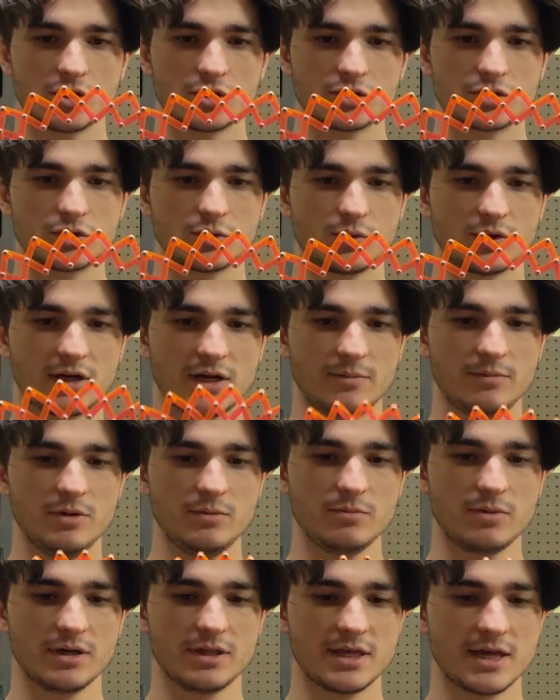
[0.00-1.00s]
So what I
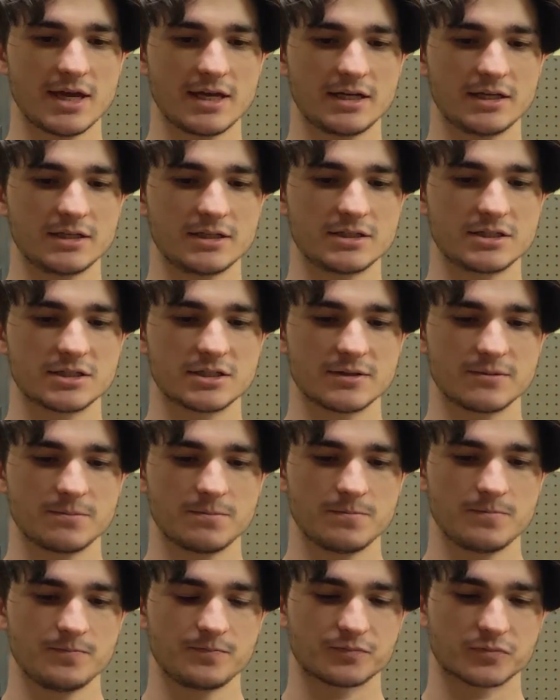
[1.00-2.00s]
mean by that is,
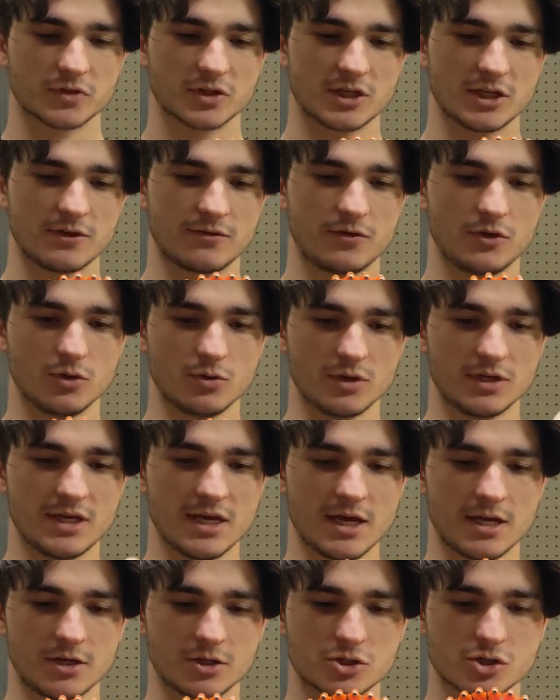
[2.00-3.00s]
if you,
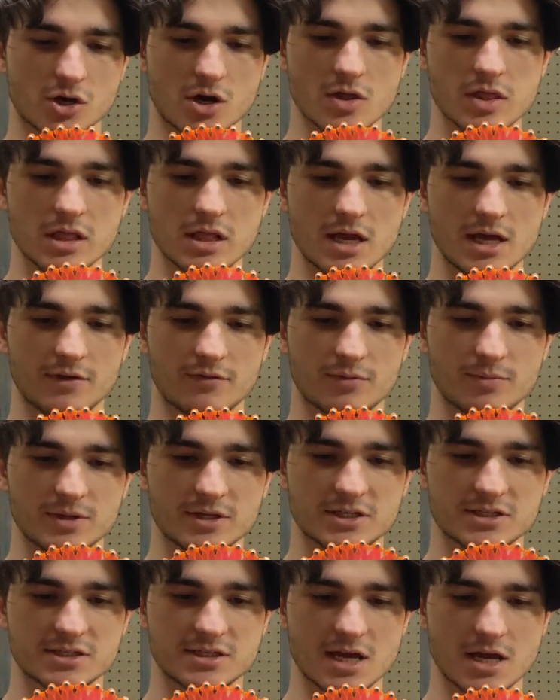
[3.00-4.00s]
again, draw the line from the
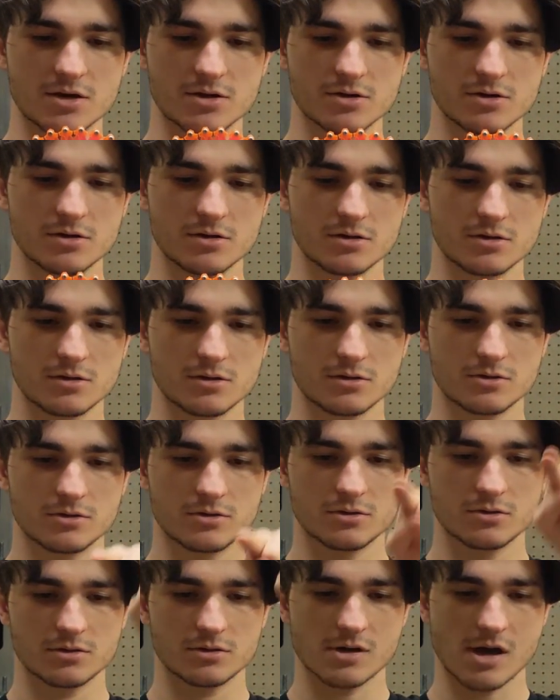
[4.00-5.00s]
center
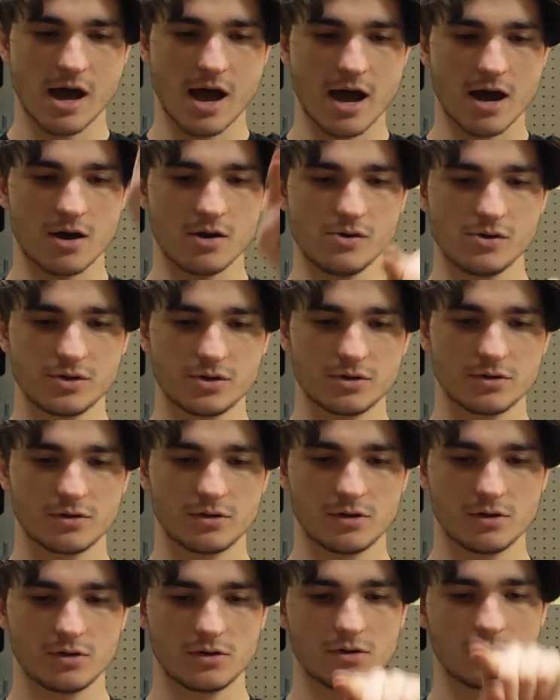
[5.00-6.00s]
out,
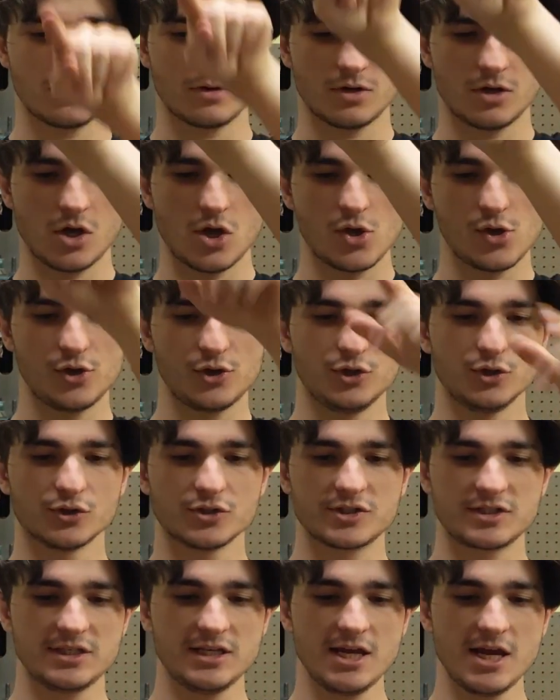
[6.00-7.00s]
you'll
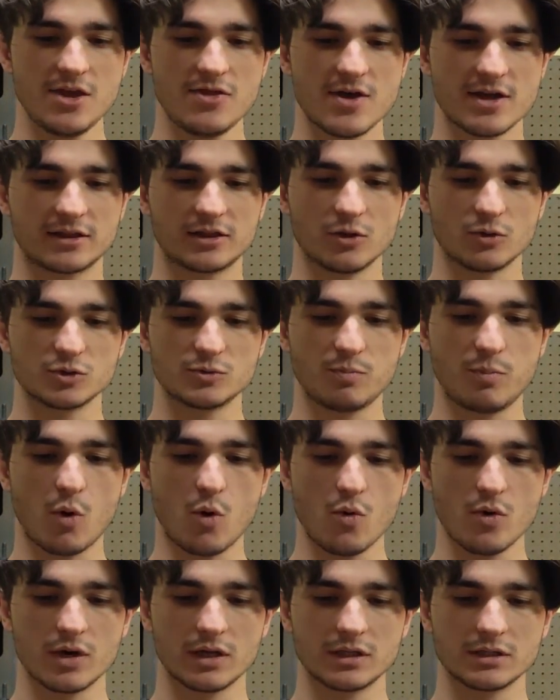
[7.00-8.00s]
see that those
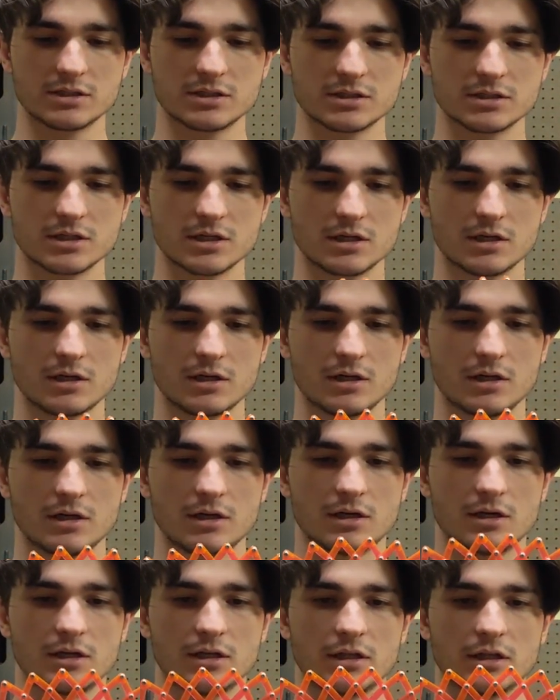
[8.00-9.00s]
points
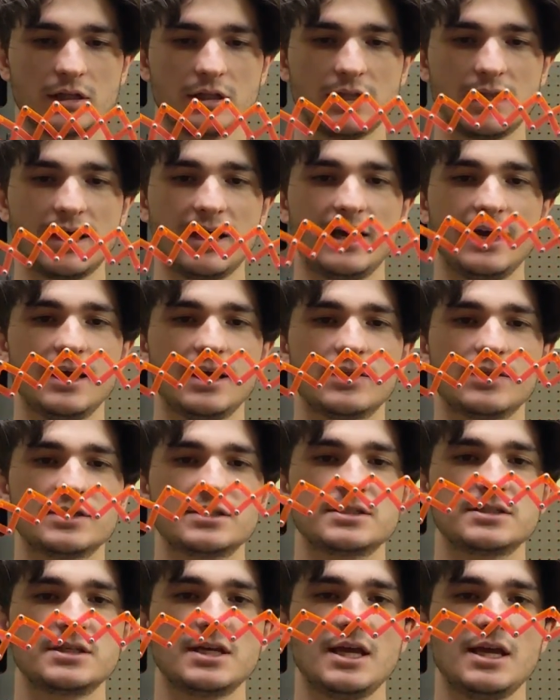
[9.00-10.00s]
lie on the
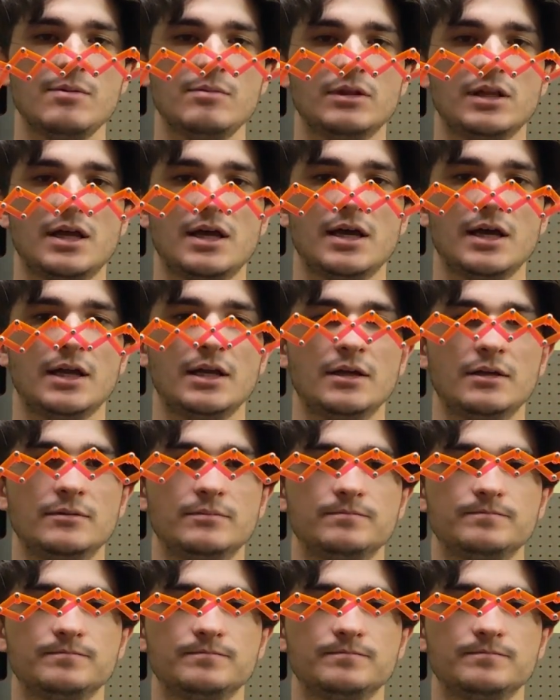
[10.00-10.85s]
same line